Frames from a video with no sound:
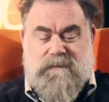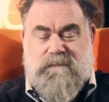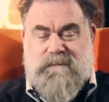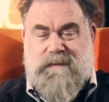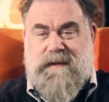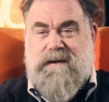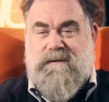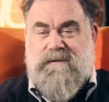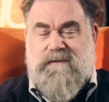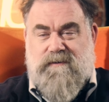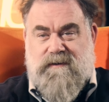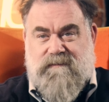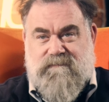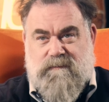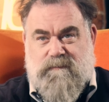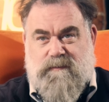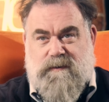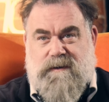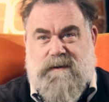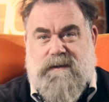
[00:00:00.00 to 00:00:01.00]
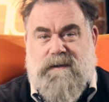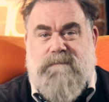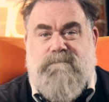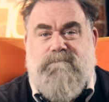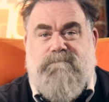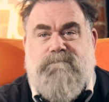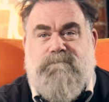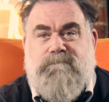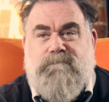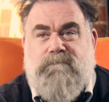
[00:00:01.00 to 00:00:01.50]
And on that note,
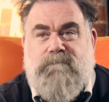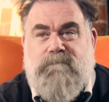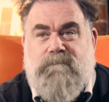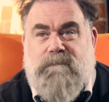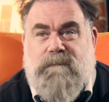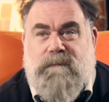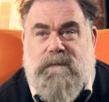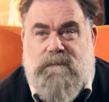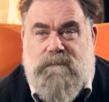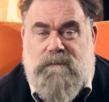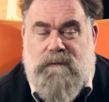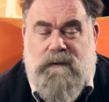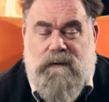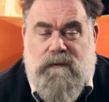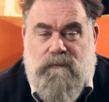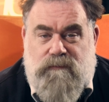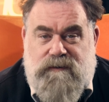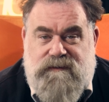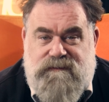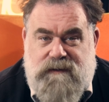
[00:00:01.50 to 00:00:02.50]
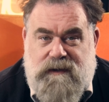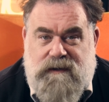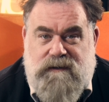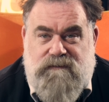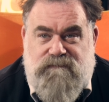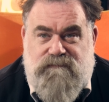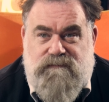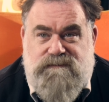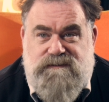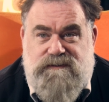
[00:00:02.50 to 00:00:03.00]
everybody, uh, we
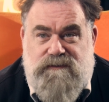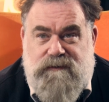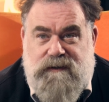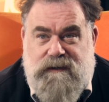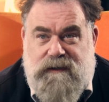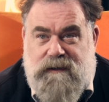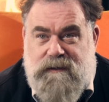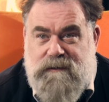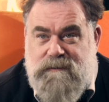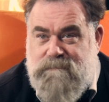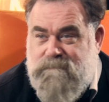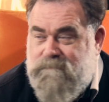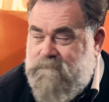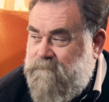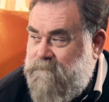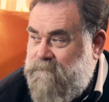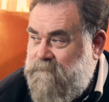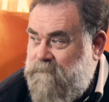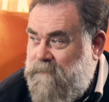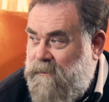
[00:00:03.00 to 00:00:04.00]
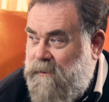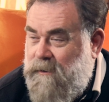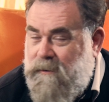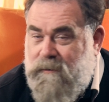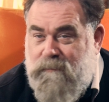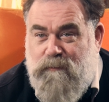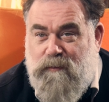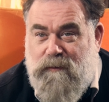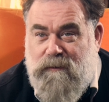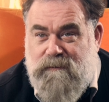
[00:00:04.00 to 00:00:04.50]
thank you for tuning in.
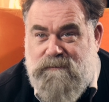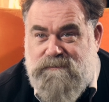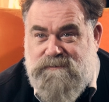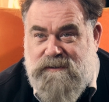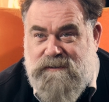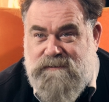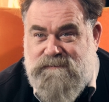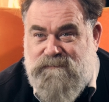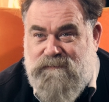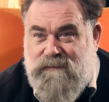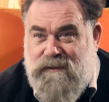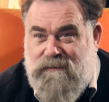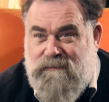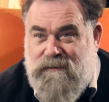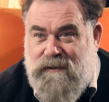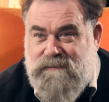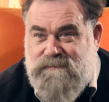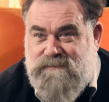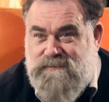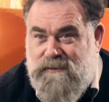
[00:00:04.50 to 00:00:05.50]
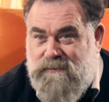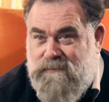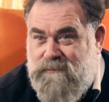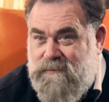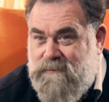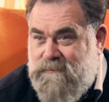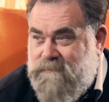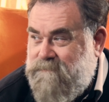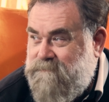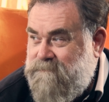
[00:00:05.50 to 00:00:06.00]
I apologize for that last
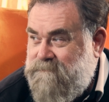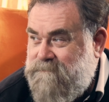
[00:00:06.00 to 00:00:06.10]
joke.